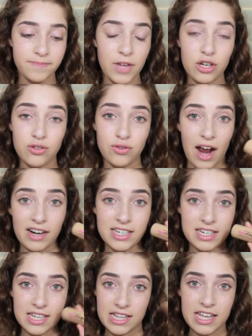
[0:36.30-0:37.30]

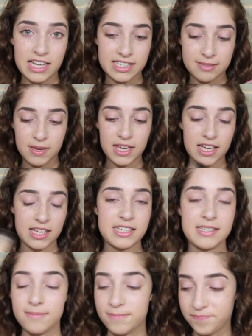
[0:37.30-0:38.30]
attracted to this,
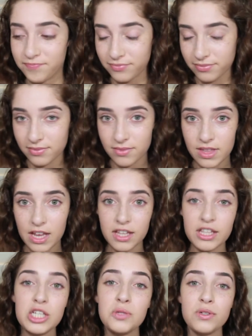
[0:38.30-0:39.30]
because
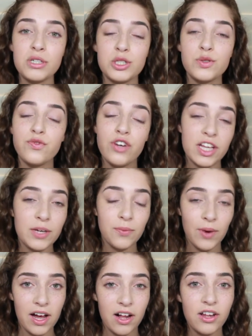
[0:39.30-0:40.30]
this works really
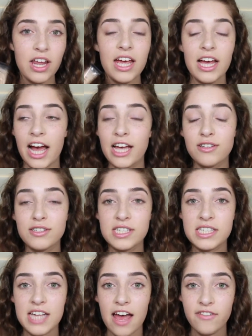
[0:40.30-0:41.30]
well. I use
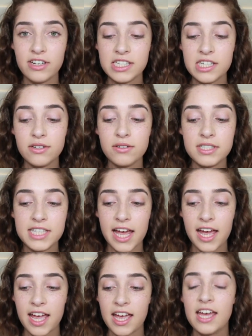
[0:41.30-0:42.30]
this every single
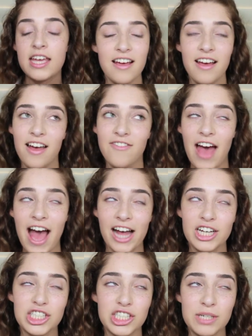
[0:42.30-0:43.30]
day. I've
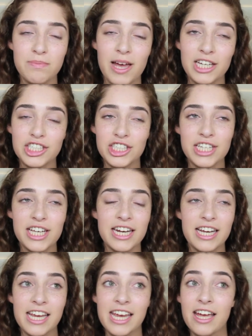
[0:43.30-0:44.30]
actually mentioned
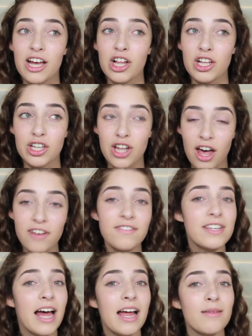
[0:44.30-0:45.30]
it a lot of
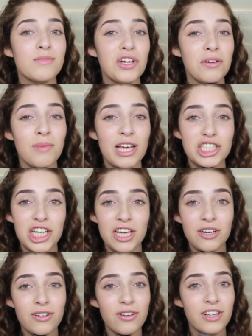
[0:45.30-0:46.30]
times on my
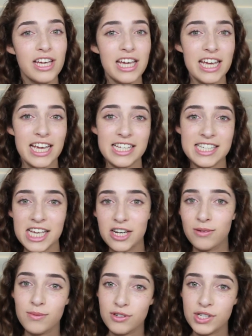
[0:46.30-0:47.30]
channel. It's in
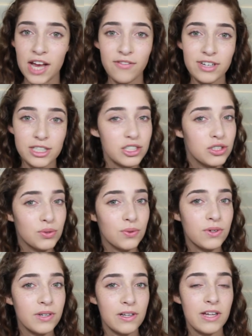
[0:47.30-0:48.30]
almost every
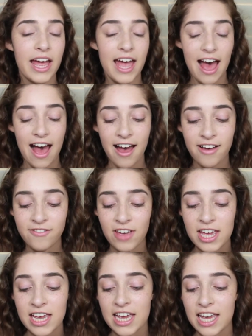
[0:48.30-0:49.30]
tutorial I have,
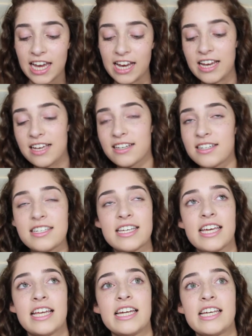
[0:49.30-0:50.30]
and
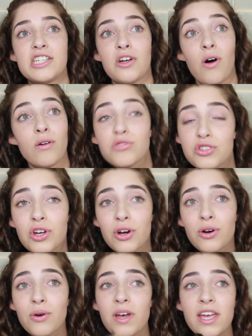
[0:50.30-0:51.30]
it is
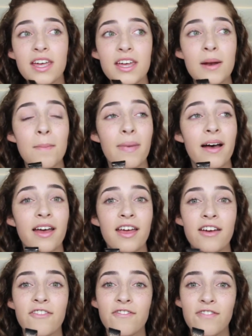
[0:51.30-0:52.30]
also in
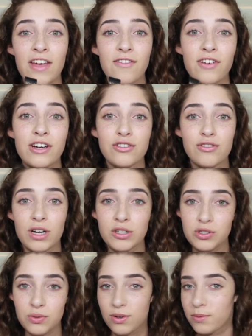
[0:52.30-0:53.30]
my favorite
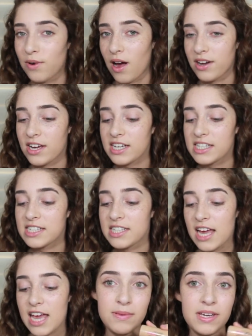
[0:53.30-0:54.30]
drugstore products,
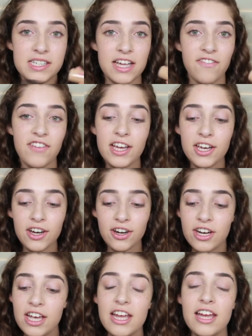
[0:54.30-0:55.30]
because I
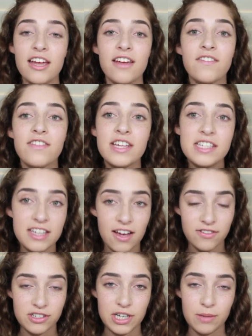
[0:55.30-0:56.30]
figured if this
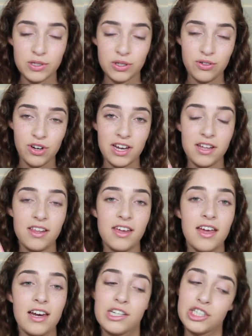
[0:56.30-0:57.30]
covers up so
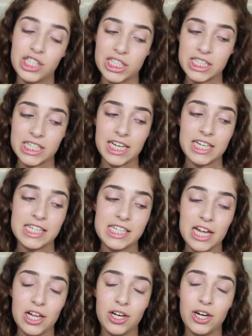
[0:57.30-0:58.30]
greatly and it's just a
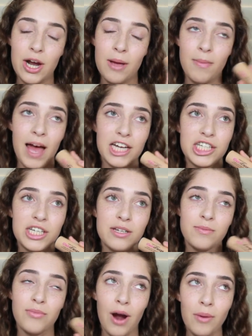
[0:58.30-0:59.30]
concealer,
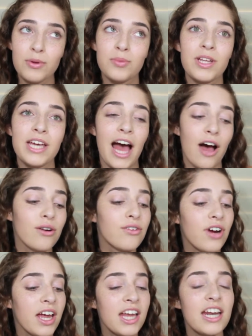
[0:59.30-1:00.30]
imagine probably how
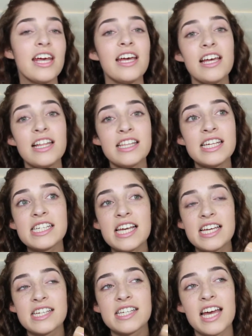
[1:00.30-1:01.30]
great this
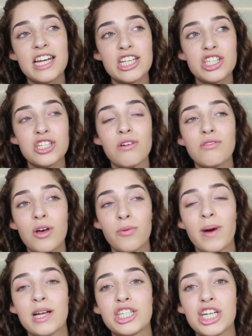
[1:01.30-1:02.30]
is. And it's so low
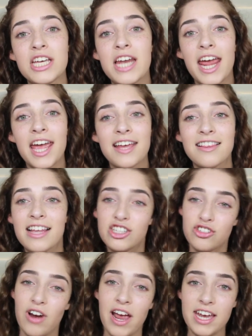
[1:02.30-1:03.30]
budget, and
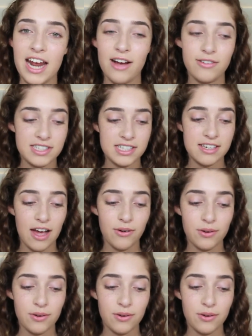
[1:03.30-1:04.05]
let's try it out and see how